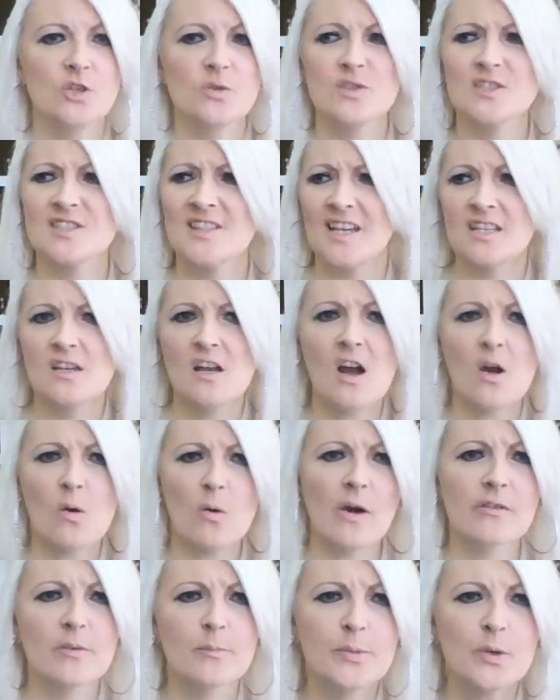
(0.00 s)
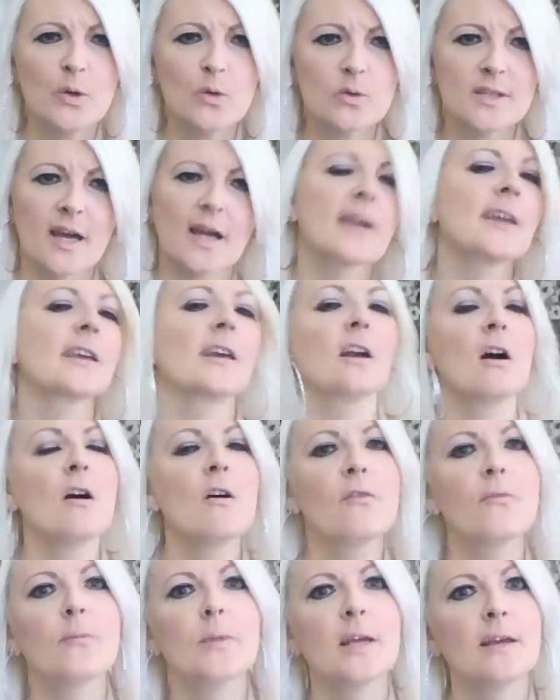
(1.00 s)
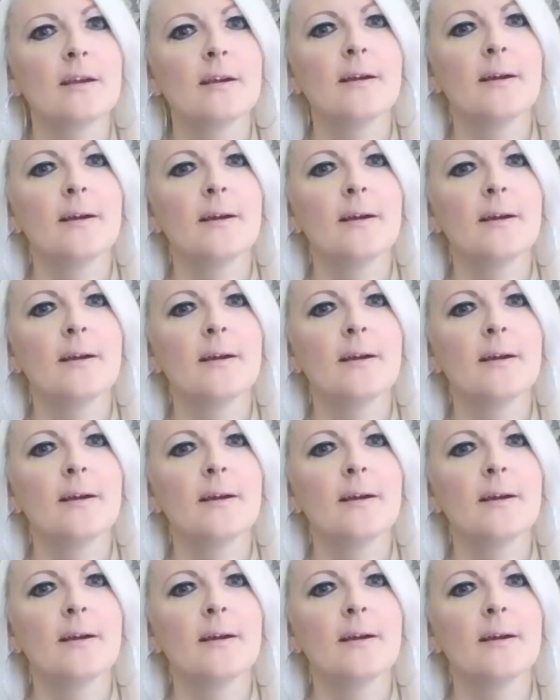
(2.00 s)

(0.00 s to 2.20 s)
You can say, No, I rebuke that, get off me.